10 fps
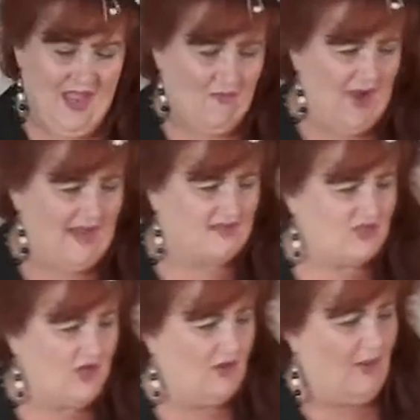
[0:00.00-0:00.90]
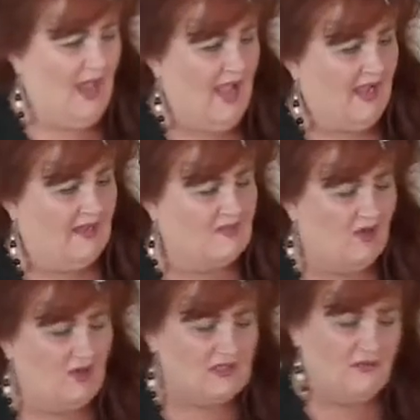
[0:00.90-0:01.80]
Right, so in the
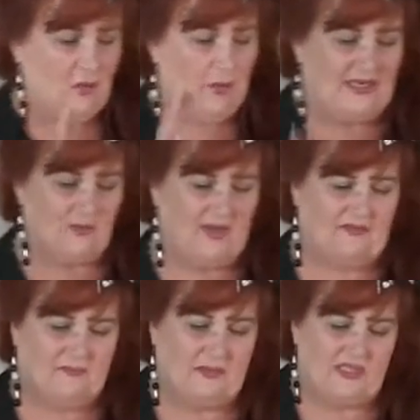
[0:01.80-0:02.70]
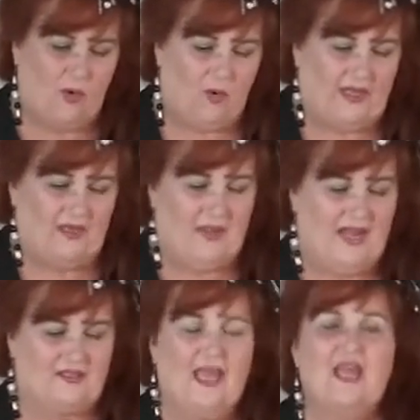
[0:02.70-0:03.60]
last few weeks, we have been talking
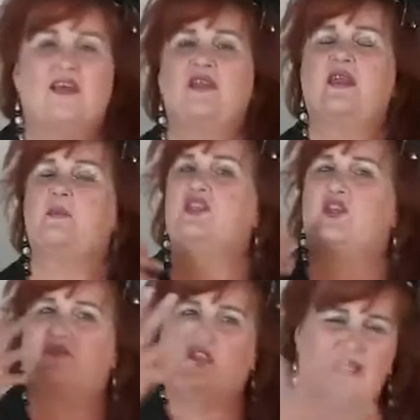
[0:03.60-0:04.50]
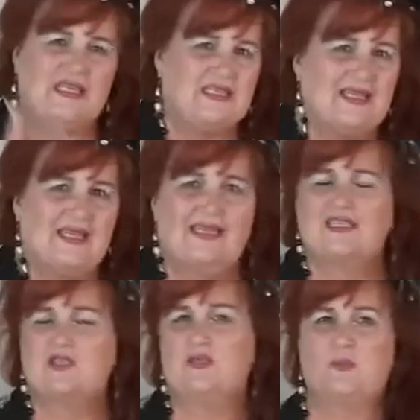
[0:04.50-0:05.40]
about the image of
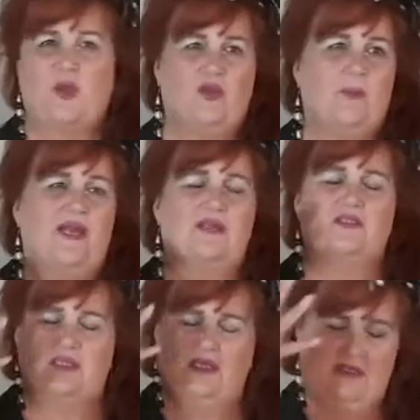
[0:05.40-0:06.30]
Jesus. We spoke about